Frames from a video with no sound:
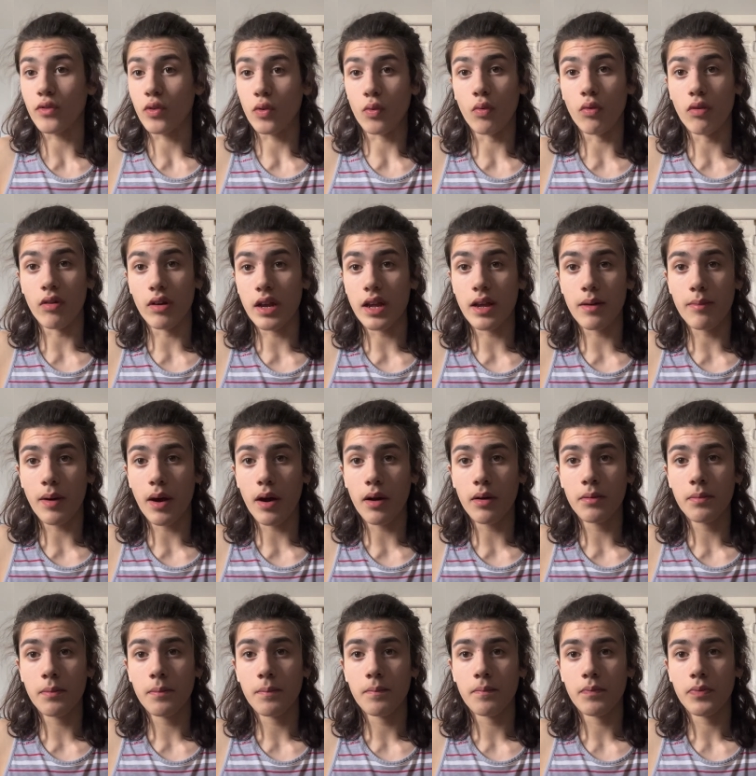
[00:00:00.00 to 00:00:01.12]
to worry about.
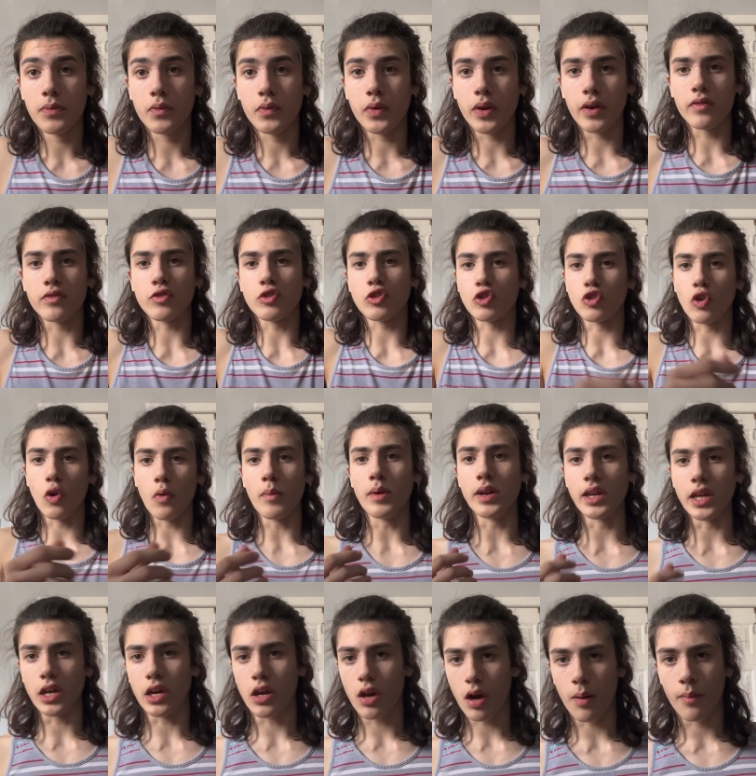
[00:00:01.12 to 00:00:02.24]
We have so
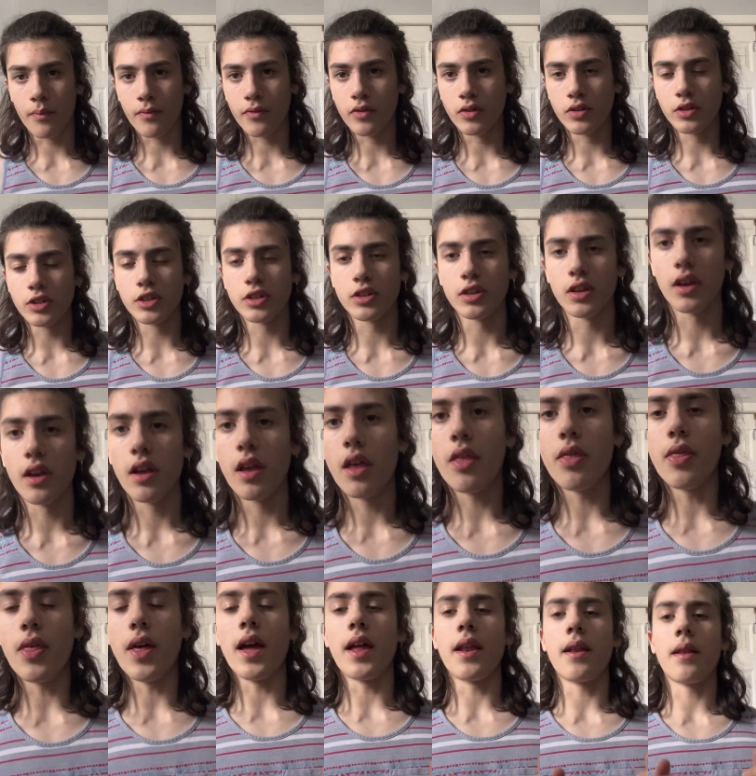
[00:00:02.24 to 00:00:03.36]
many comforts
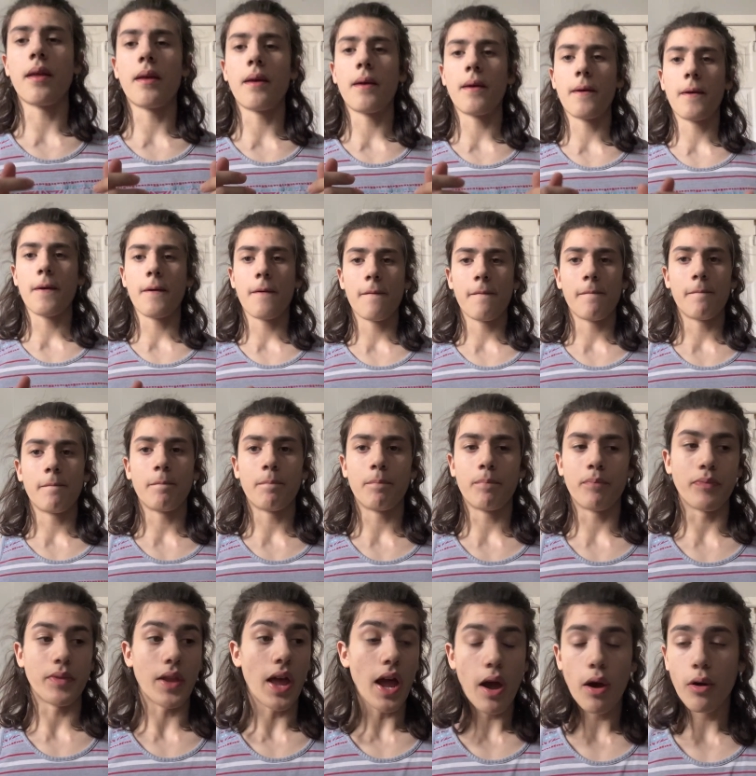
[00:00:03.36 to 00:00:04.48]
that
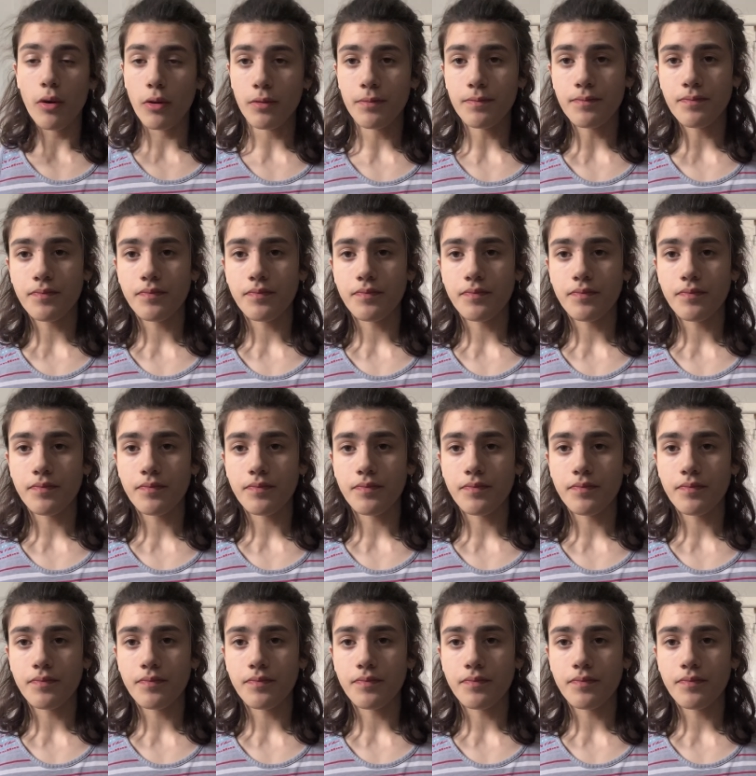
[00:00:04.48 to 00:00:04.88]
now,